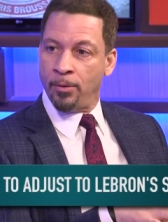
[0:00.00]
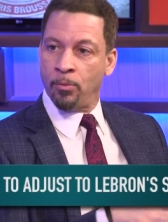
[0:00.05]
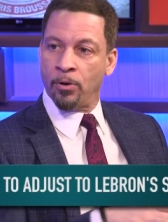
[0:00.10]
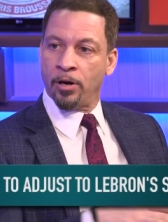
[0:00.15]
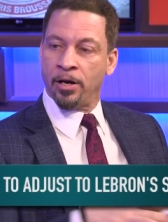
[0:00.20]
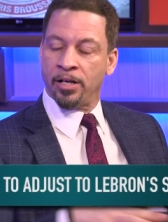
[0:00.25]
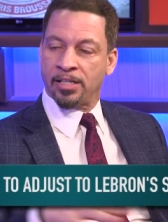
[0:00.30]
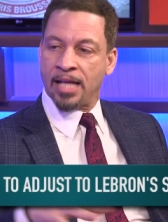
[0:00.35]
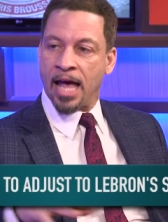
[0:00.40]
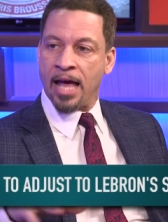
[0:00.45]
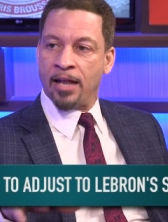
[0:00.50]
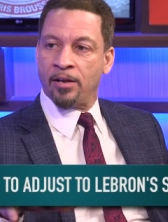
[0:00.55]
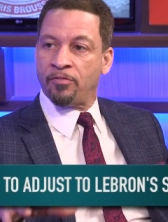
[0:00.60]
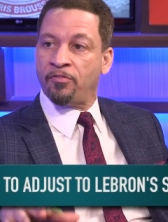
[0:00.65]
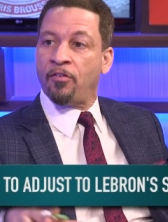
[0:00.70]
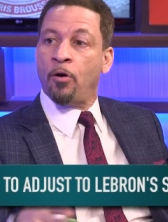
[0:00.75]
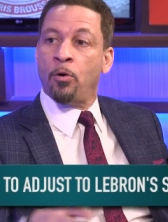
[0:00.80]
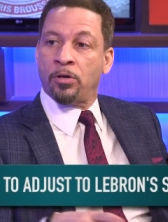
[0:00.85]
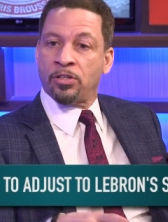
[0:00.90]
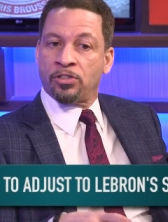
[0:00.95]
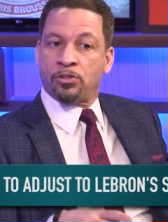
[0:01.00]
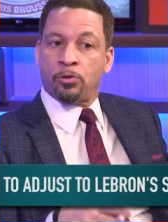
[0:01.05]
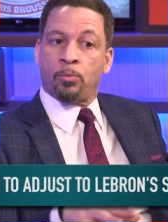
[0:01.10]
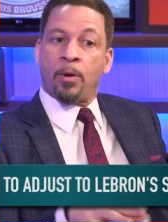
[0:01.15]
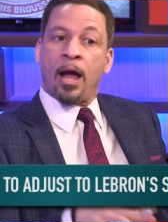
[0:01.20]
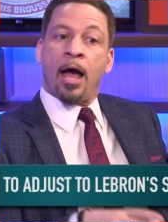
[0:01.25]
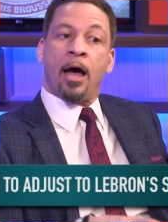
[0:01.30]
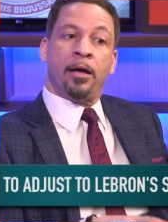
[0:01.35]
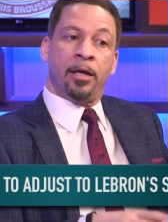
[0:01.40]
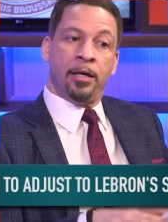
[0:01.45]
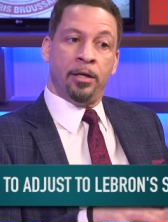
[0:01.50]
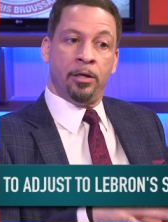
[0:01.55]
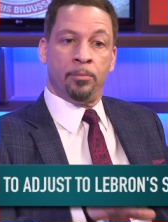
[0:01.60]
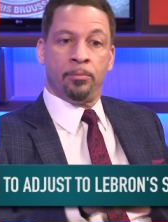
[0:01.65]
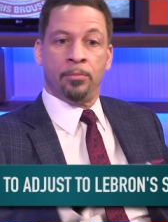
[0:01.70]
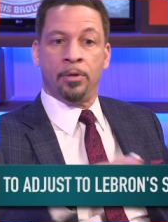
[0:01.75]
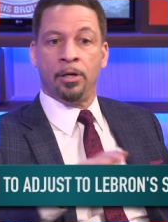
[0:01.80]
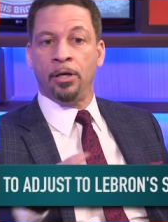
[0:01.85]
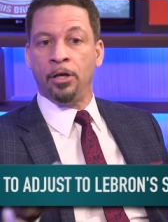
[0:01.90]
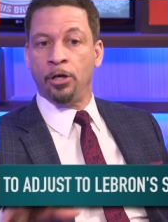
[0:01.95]
where it's kind of focused around
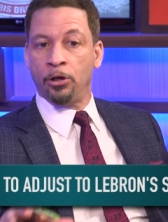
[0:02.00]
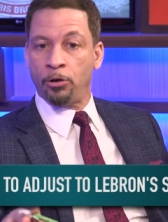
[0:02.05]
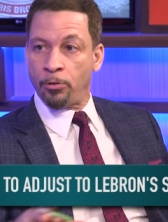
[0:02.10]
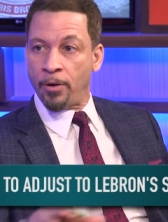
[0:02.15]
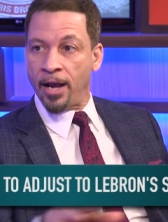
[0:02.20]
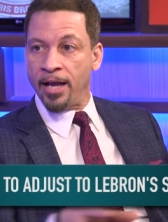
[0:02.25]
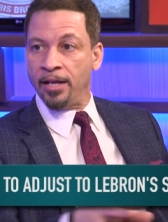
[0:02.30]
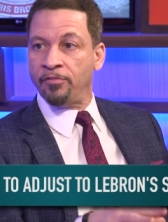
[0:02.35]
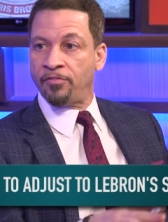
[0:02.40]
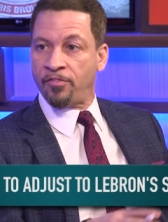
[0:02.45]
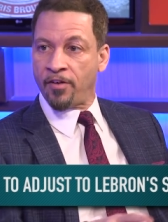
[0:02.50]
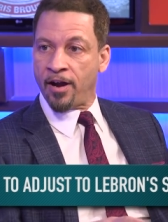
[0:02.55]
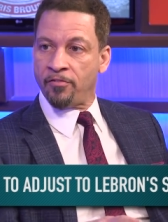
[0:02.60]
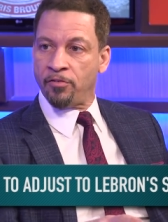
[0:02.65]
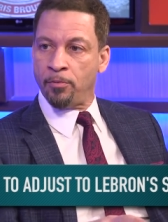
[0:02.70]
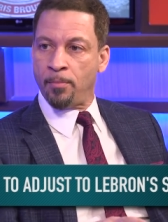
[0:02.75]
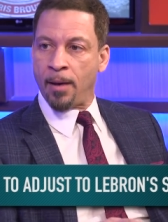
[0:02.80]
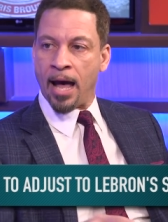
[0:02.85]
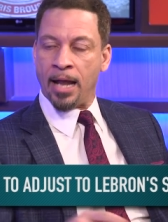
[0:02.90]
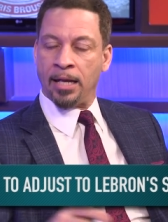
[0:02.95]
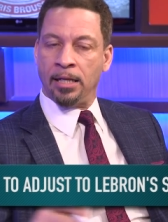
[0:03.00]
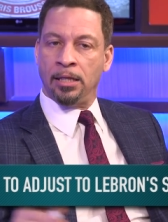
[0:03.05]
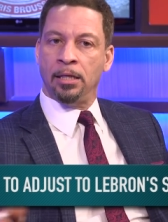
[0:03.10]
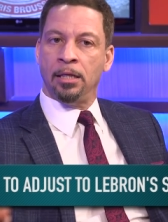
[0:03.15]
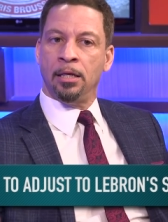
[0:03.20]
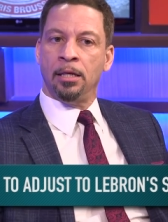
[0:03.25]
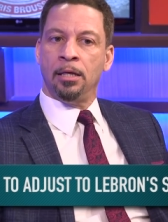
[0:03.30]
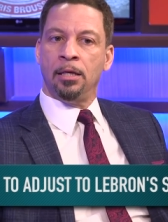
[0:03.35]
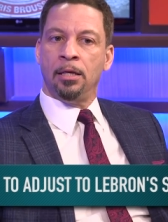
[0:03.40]
him creating for everybody.